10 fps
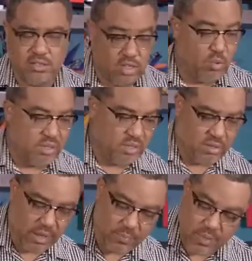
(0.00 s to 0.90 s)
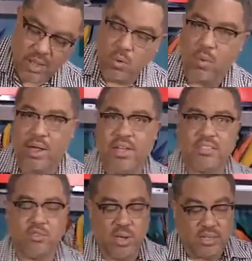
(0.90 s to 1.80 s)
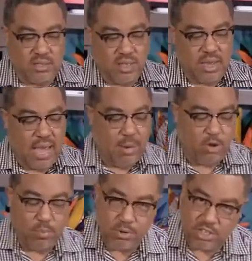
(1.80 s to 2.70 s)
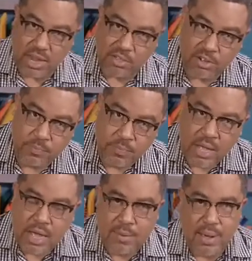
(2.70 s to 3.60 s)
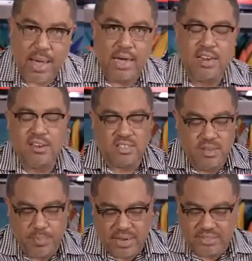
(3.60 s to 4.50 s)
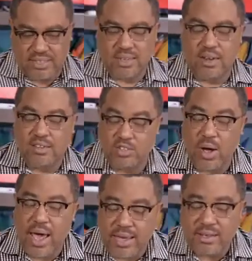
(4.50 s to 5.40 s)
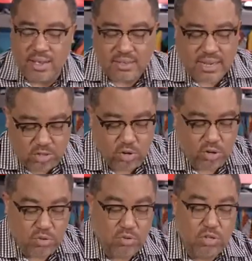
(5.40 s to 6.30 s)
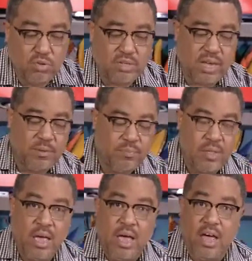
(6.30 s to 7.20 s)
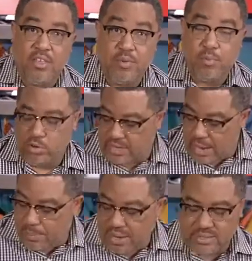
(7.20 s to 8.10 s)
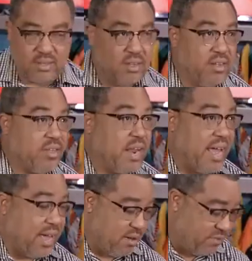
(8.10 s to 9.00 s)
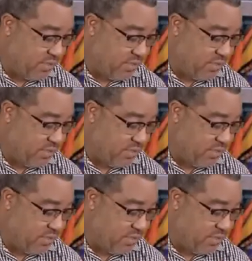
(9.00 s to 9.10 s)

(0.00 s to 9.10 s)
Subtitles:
to do its thing. While that's doing its thing, I'm going to put together my nutty pasta salad. So as I told you, using the bow tie pasta that I have